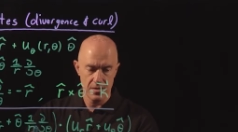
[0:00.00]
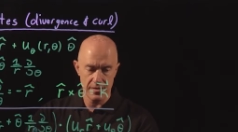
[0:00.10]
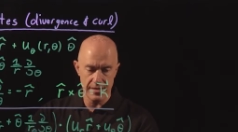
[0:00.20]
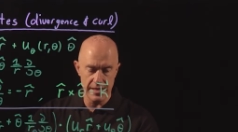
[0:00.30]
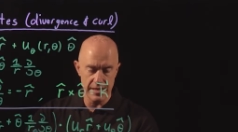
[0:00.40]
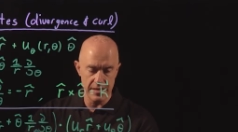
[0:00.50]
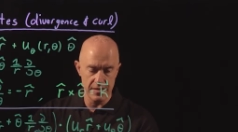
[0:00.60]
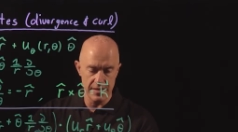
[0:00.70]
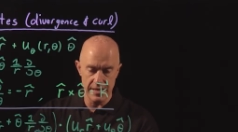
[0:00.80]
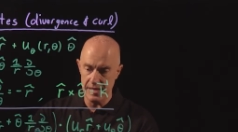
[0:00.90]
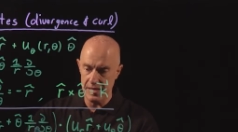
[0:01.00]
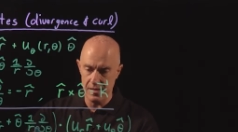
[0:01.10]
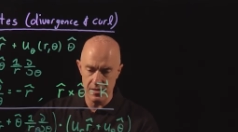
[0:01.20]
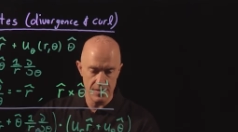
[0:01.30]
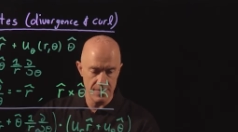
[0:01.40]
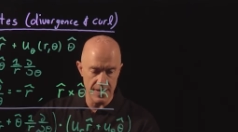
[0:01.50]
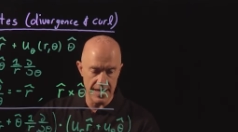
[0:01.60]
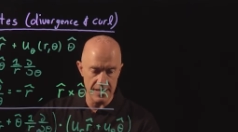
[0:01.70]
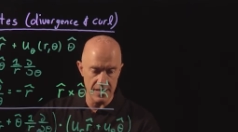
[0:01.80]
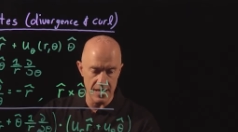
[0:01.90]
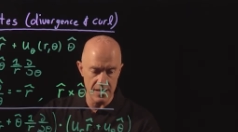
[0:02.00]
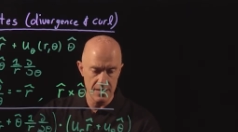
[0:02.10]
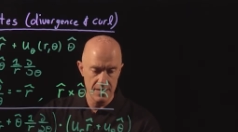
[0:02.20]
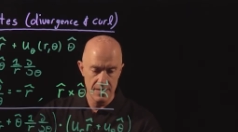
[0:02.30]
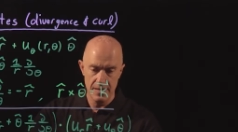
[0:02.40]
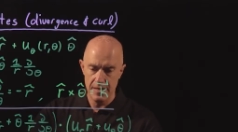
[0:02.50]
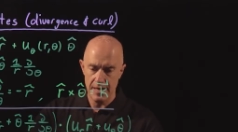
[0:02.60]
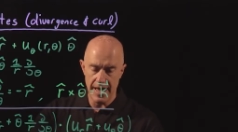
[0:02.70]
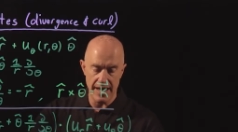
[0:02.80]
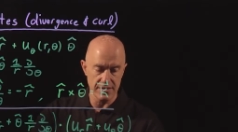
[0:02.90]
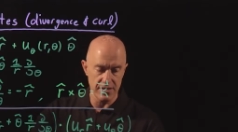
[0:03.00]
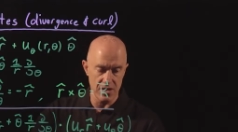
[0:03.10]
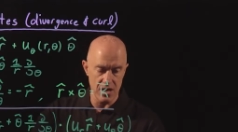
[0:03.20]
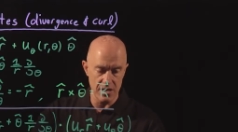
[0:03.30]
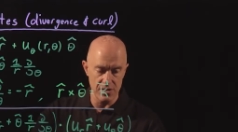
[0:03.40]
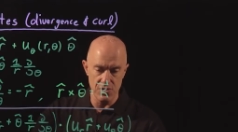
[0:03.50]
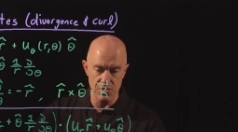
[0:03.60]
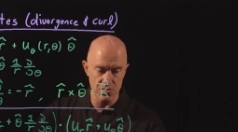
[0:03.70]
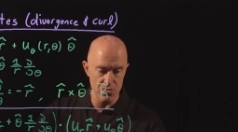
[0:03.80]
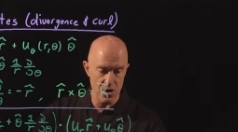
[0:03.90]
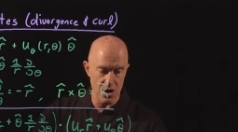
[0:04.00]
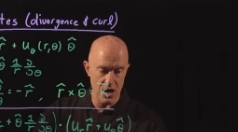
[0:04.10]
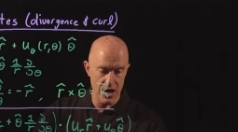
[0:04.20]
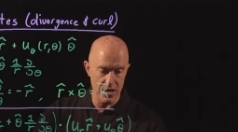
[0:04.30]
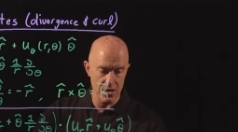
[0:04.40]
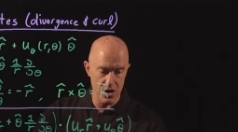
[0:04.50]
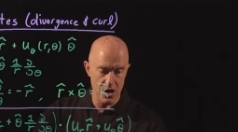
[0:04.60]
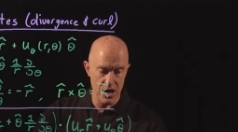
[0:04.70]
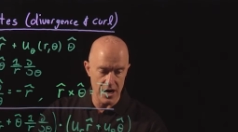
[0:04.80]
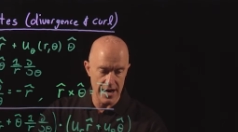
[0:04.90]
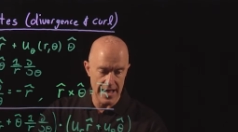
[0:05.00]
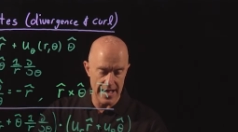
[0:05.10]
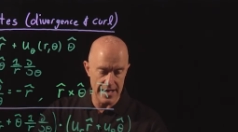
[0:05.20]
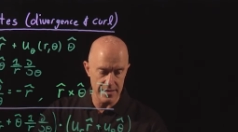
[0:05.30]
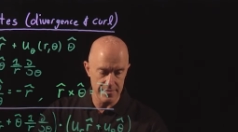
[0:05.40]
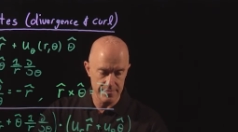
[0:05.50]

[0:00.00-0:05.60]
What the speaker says: d d theta acting on u r hat.